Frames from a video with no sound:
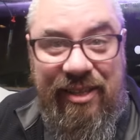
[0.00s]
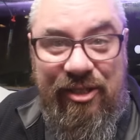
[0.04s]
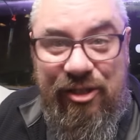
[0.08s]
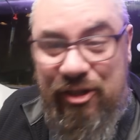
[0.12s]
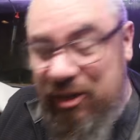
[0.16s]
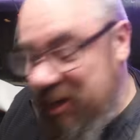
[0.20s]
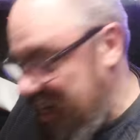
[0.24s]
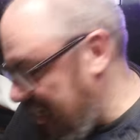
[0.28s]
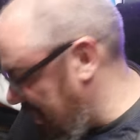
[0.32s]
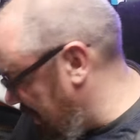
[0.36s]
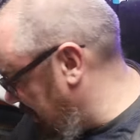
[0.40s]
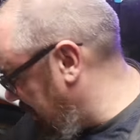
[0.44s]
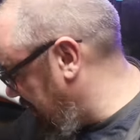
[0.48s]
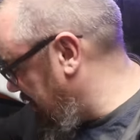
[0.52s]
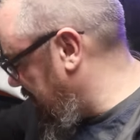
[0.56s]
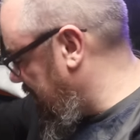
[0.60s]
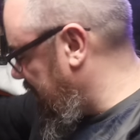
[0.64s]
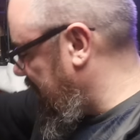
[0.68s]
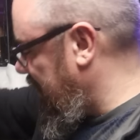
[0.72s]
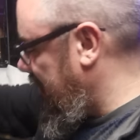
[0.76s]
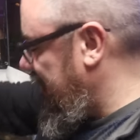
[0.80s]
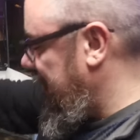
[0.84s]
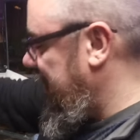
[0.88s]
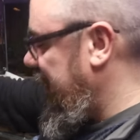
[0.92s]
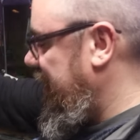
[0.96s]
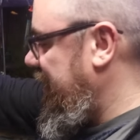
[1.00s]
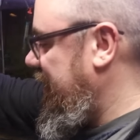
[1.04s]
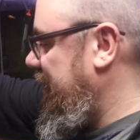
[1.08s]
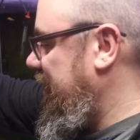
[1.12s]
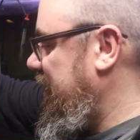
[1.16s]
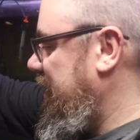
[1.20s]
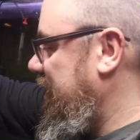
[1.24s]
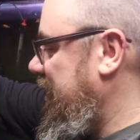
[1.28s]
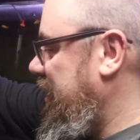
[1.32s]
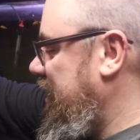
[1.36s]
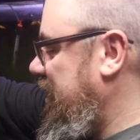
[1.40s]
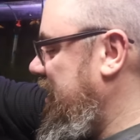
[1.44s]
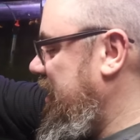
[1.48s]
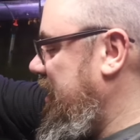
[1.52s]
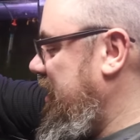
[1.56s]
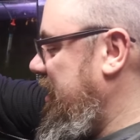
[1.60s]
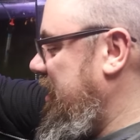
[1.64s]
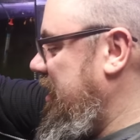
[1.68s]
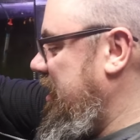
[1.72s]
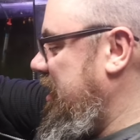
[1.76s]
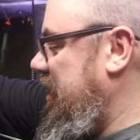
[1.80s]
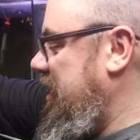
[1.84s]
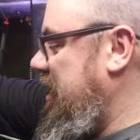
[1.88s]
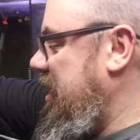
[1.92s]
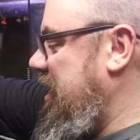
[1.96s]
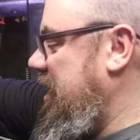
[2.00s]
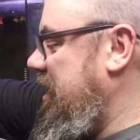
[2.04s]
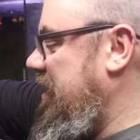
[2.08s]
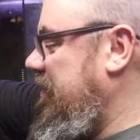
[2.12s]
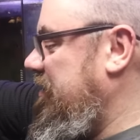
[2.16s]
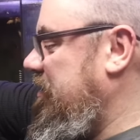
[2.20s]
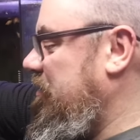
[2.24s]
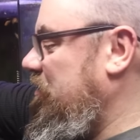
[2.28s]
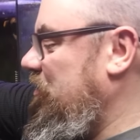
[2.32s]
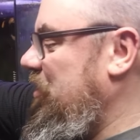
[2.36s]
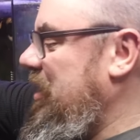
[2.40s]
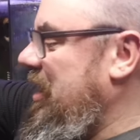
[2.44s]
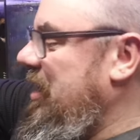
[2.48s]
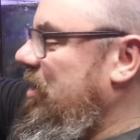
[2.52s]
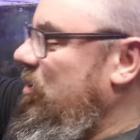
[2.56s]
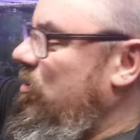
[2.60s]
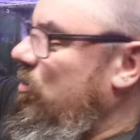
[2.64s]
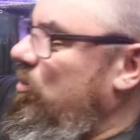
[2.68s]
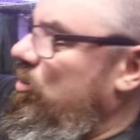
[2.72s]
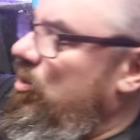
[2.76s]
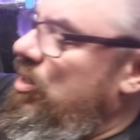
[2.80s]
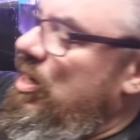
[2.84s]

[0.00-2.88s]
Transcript: the genetics a little bit. And some yellow